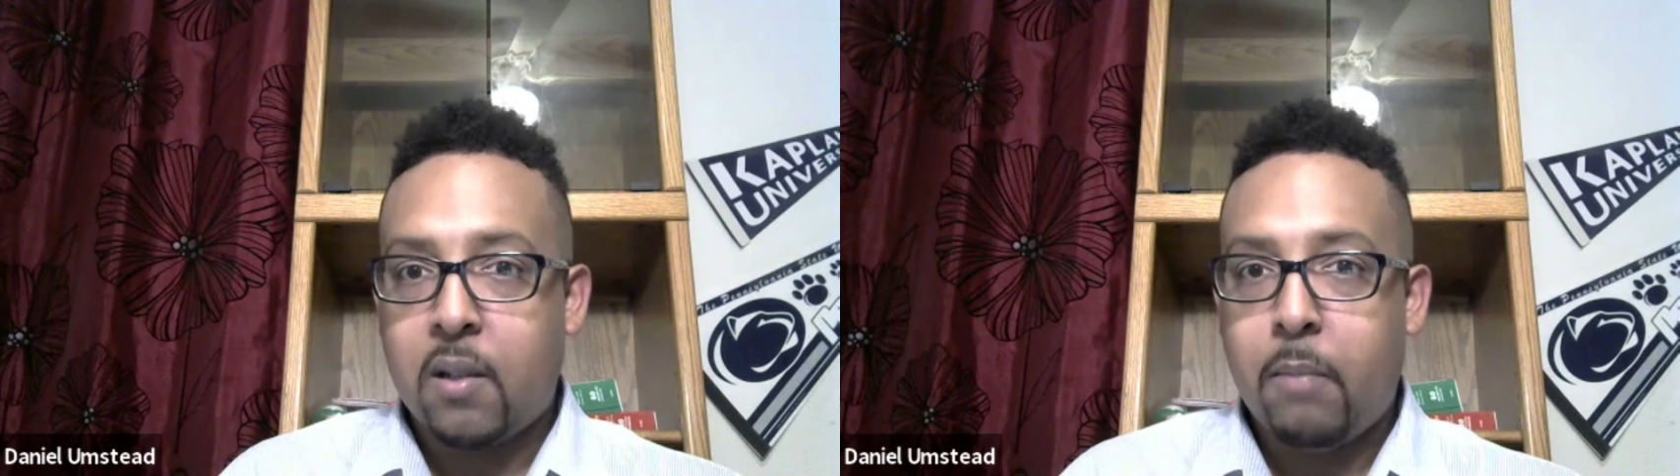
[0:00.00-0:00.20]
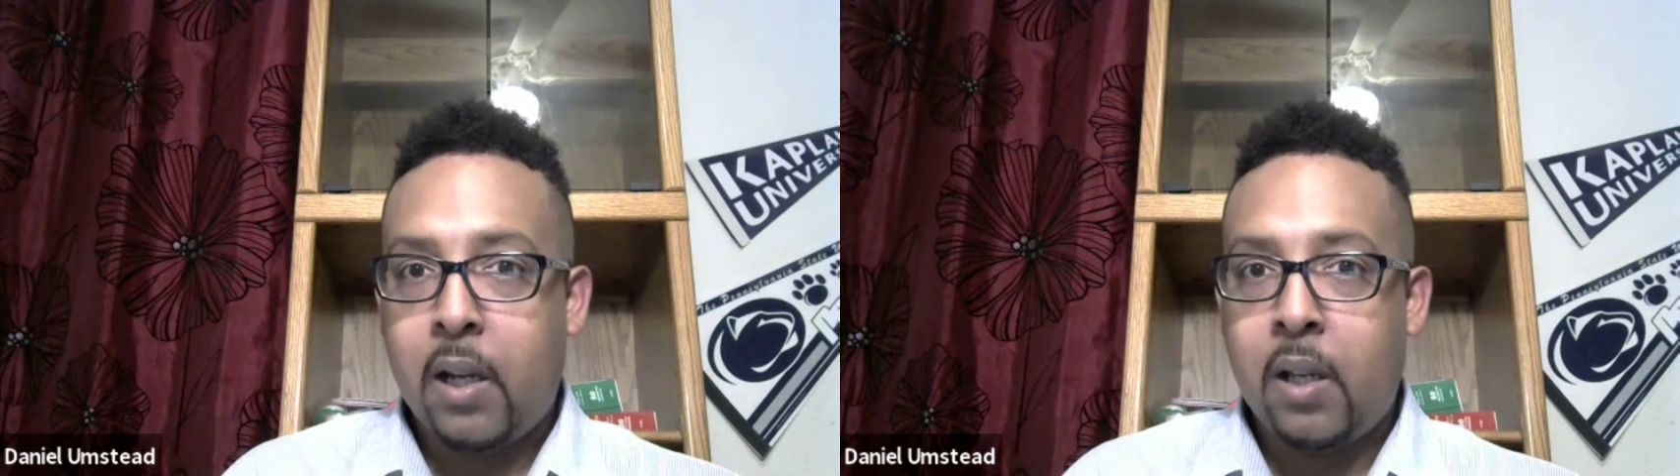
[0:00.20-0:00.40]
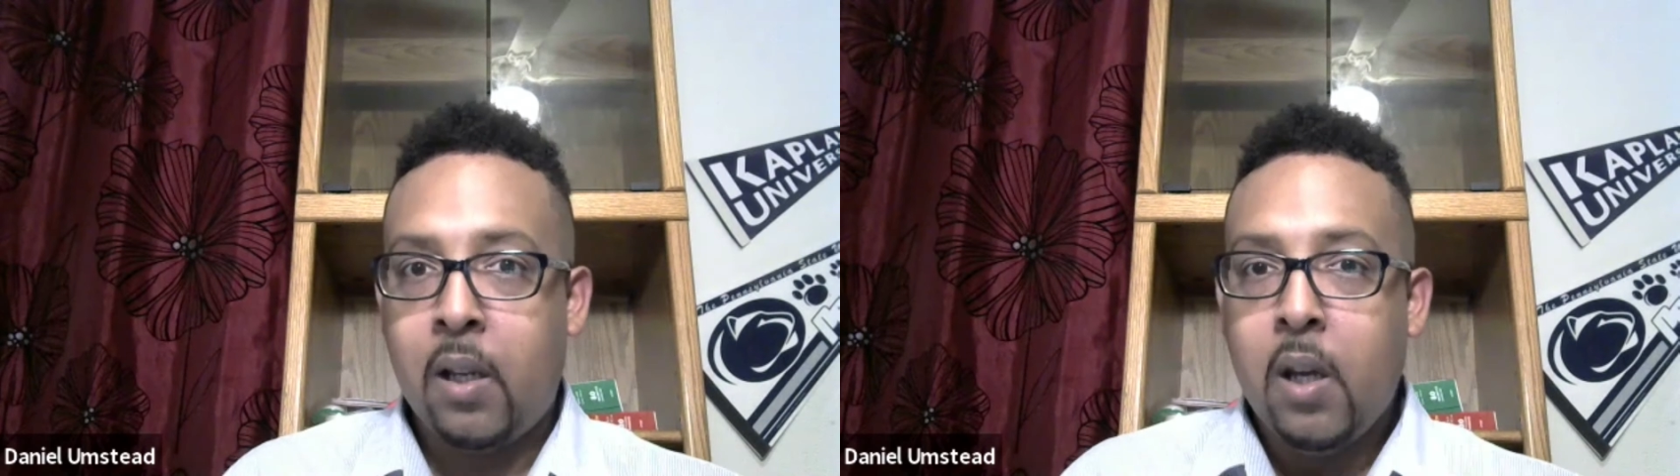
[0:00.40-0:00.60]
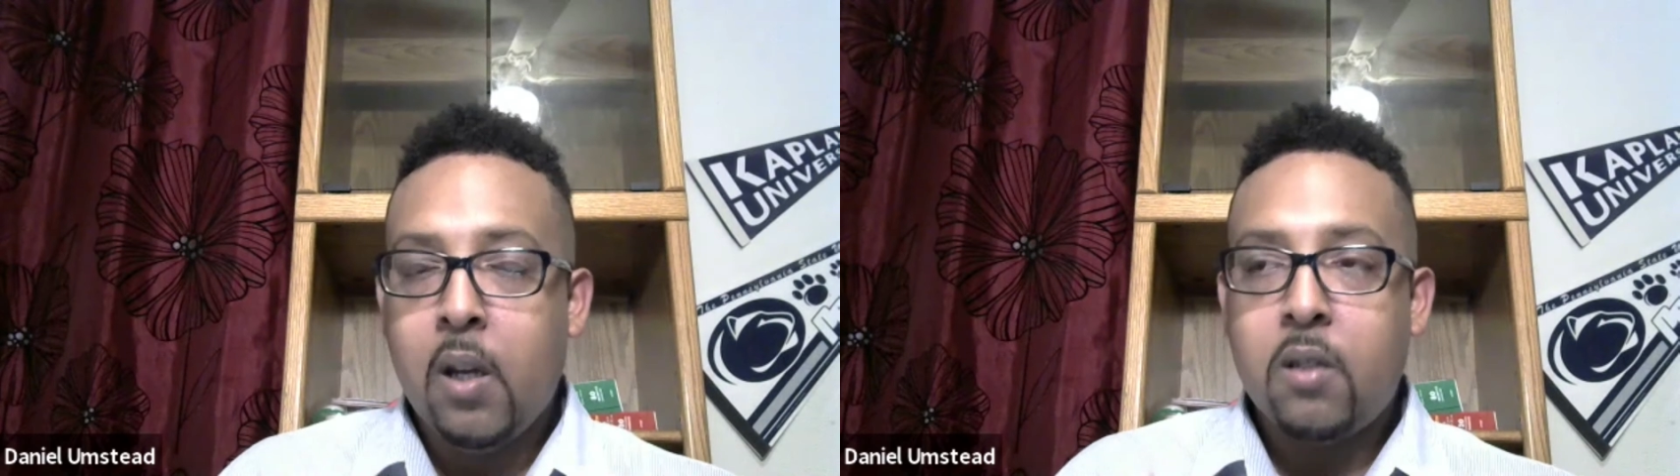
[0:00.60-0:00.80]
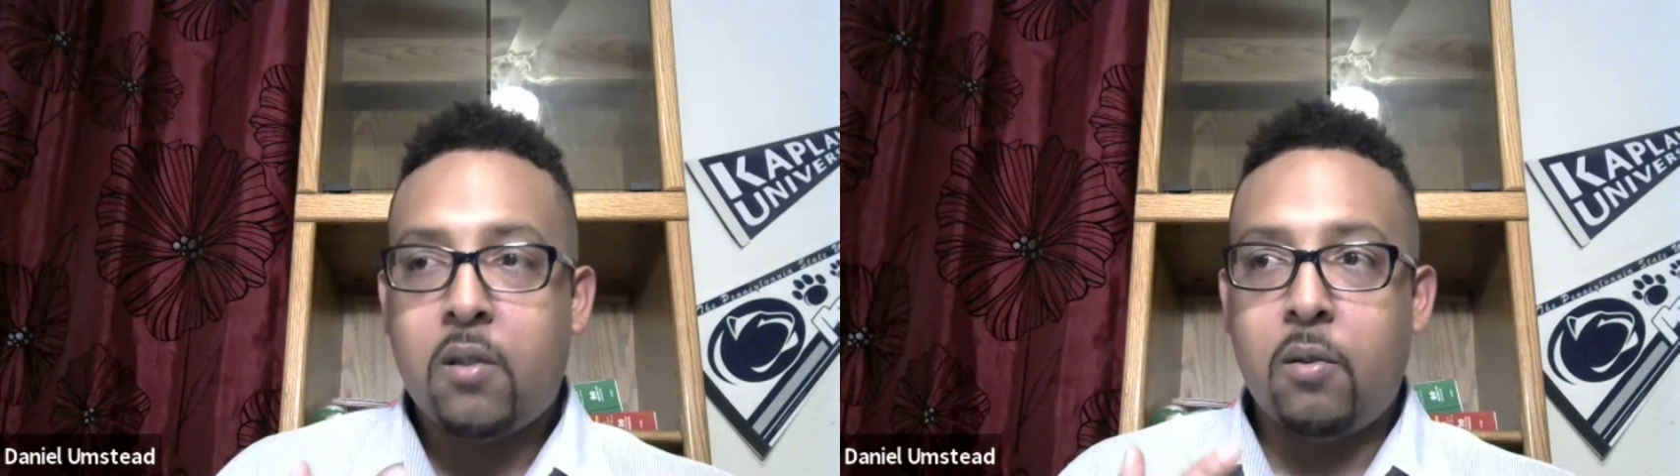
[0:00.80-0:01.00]

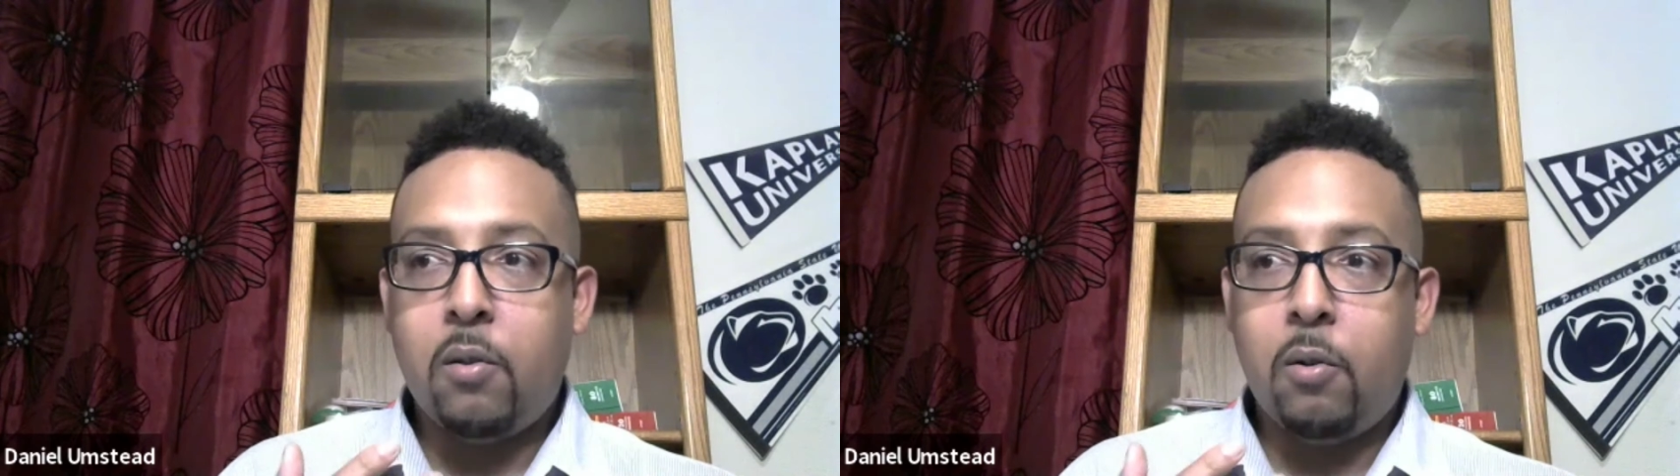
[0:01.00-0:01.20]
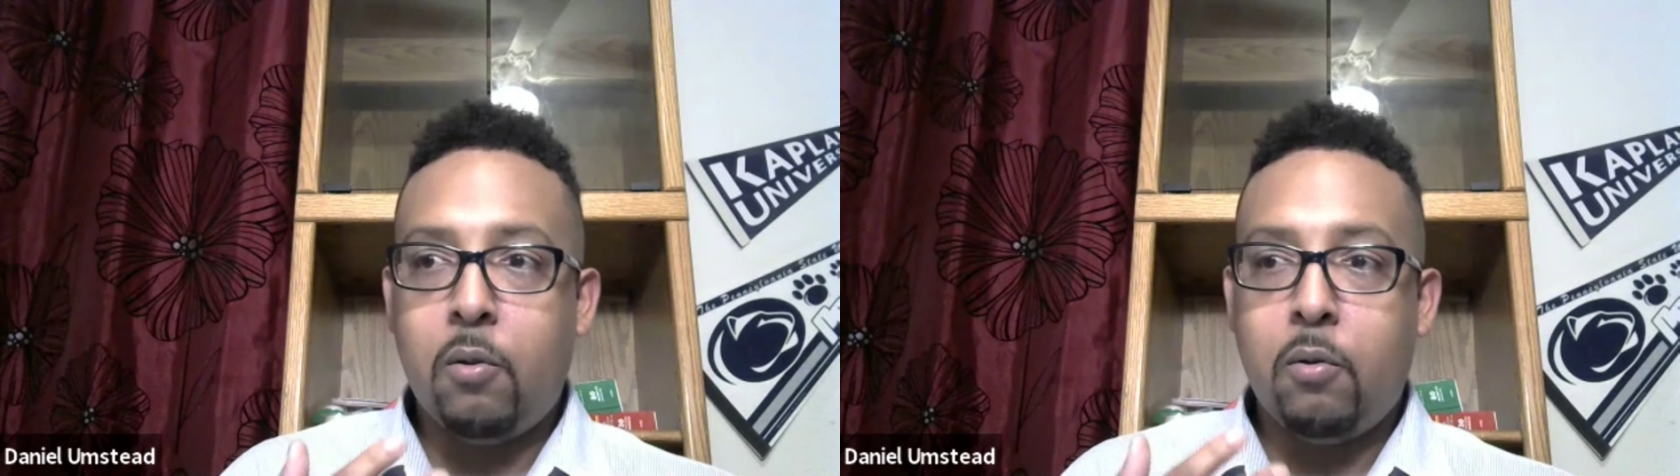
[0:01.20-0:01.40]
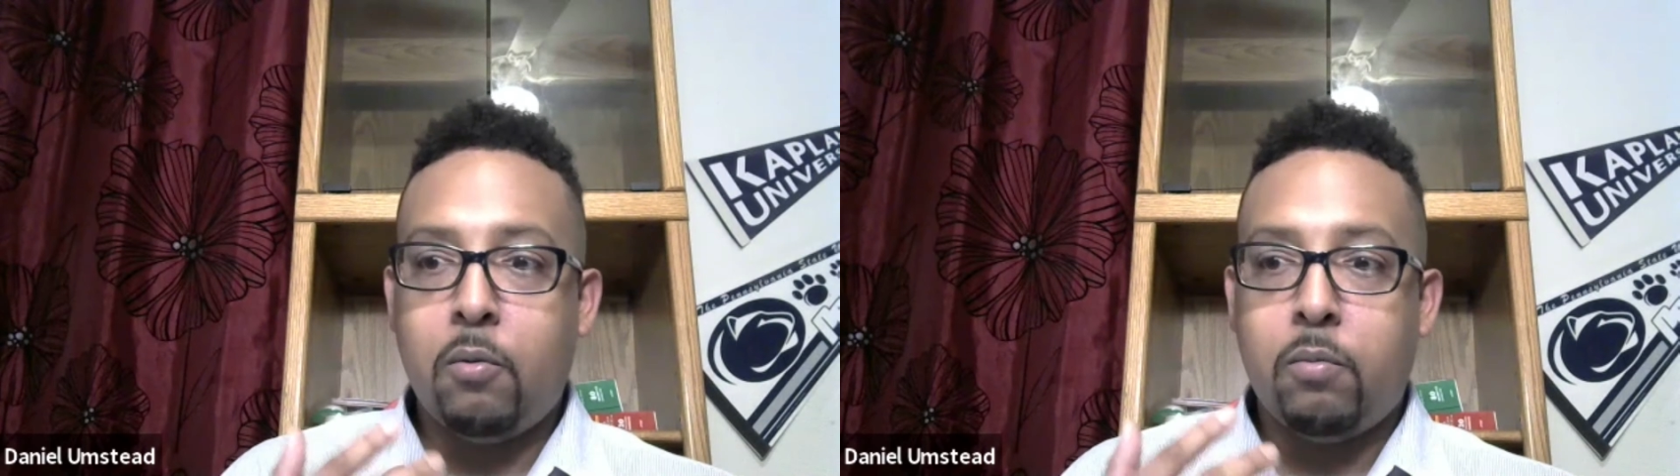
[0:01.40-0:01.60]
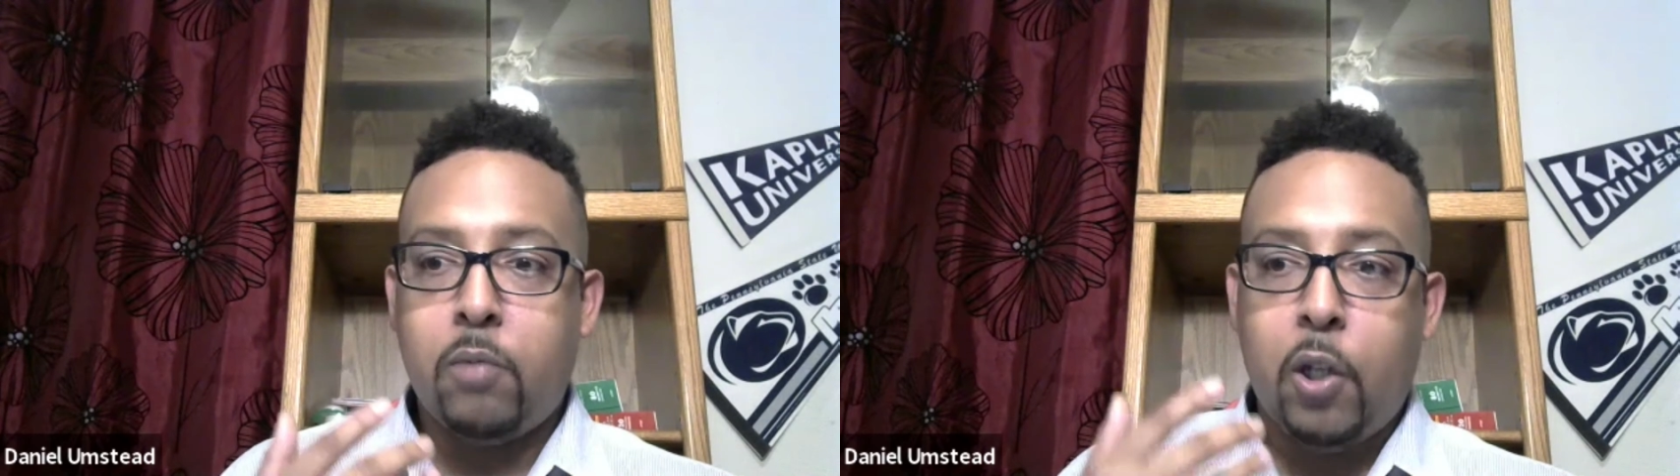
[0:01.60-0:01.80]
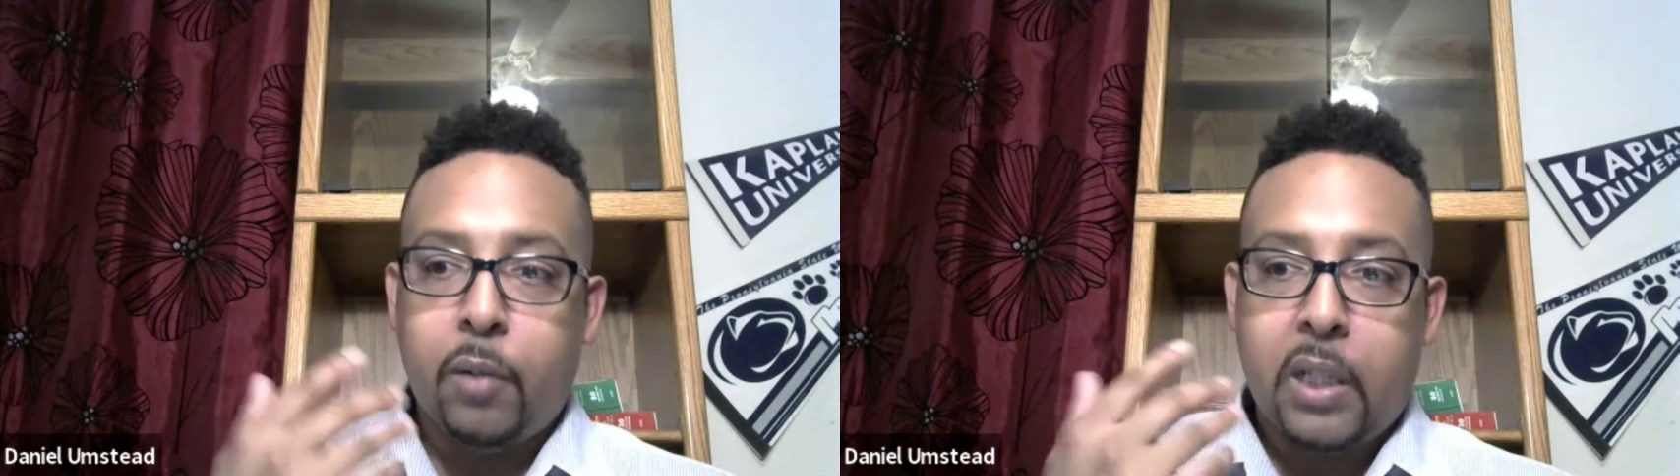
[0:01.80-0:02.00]
that's looking to
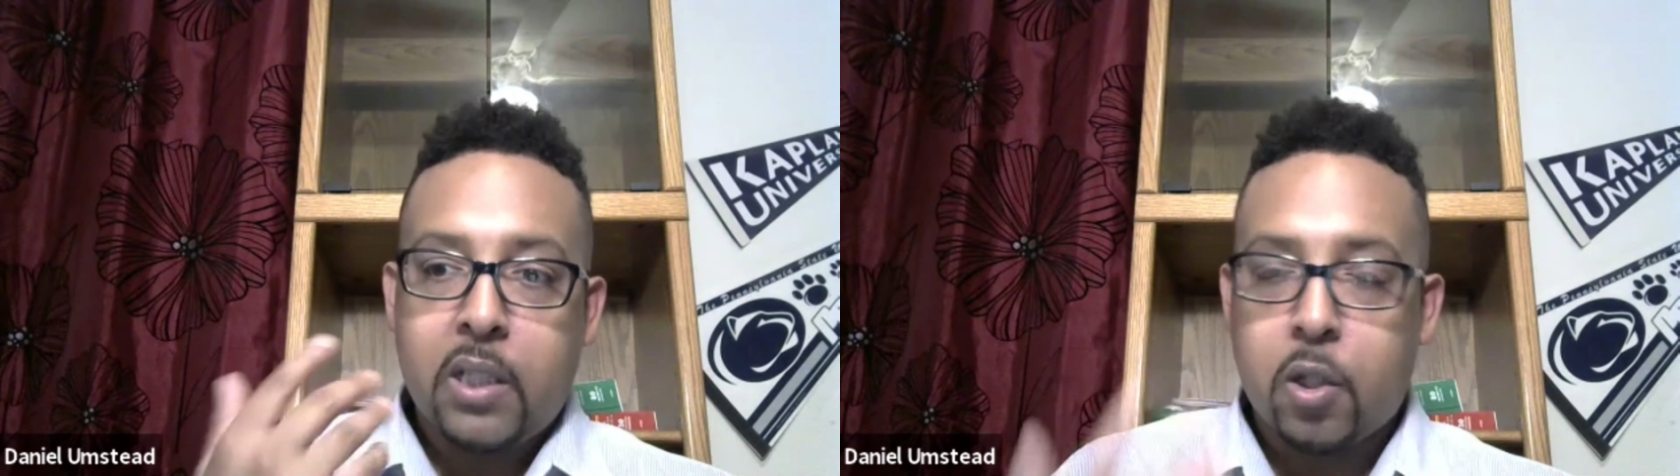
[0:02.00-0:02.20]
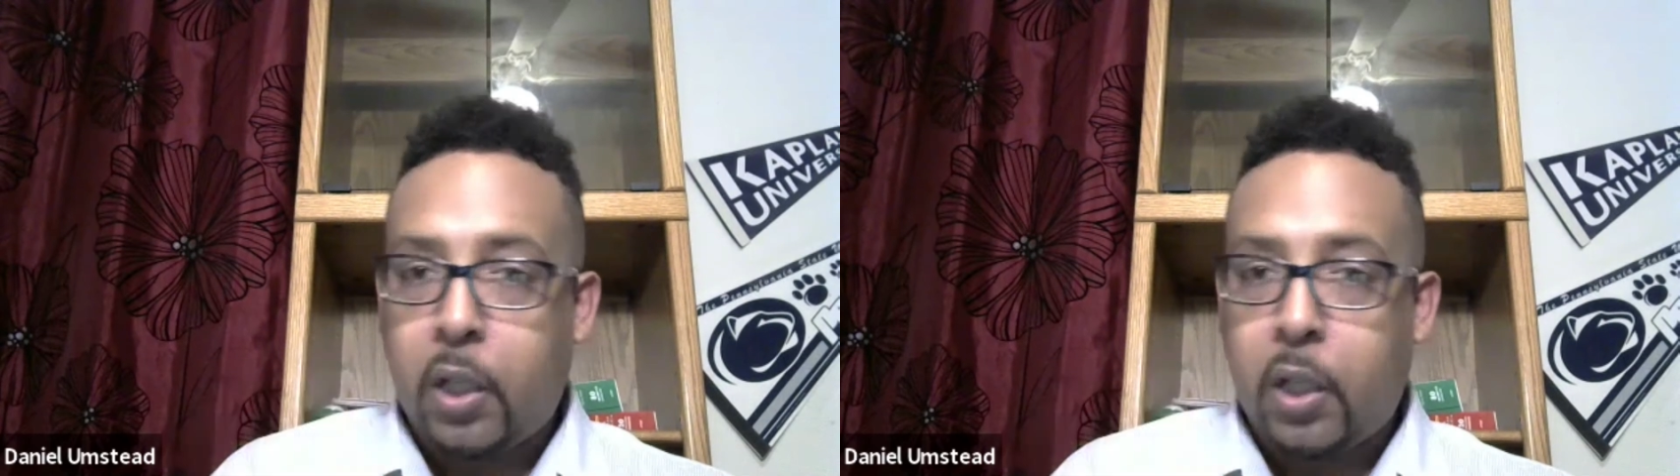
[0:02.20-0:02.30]
get their business